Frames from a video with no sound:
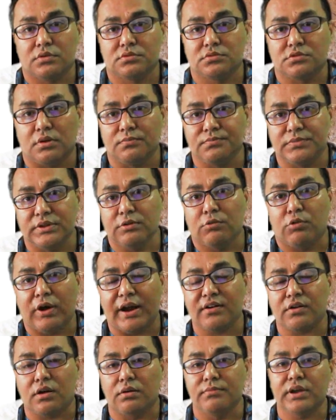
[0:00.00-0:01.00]
something
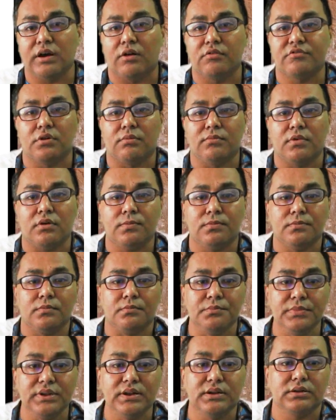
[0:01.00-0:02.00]
white coming out from her
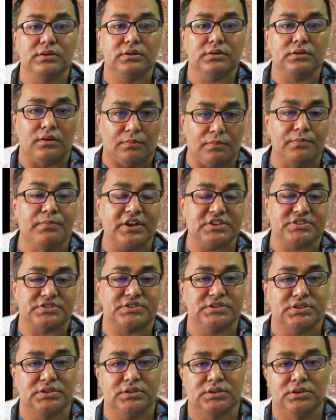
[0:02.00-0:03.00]
milk
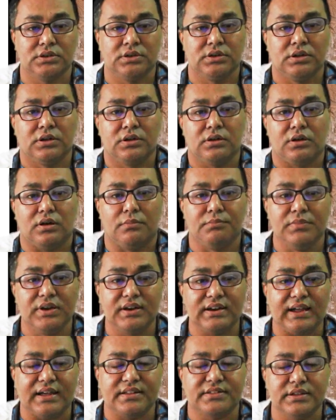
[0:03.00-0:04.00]
breast, a
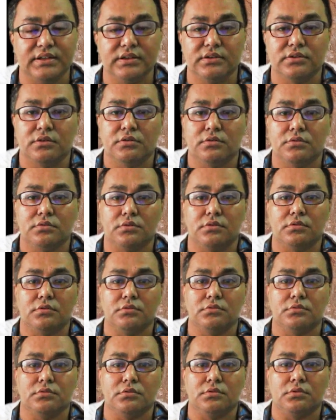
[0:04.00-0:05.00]
milk-like thing,
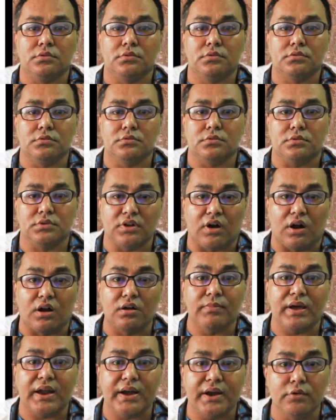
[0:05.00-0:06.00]

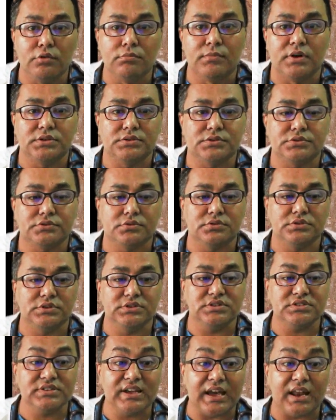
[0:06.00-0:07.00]
unmarried woman. So
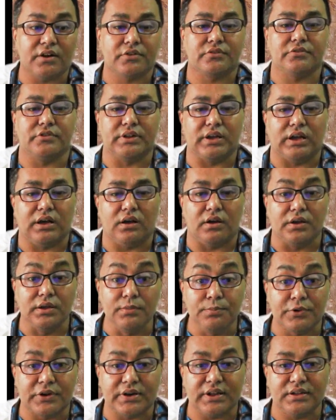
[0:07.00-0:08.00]
this is galactorrhea,
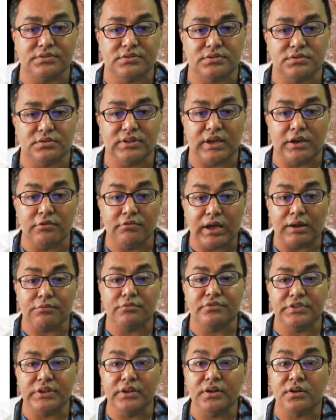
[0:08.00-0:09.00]
impotence. Then you have
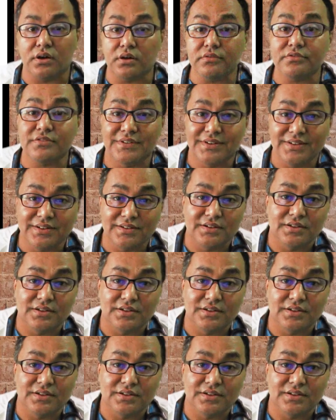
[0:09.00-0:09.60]
to think of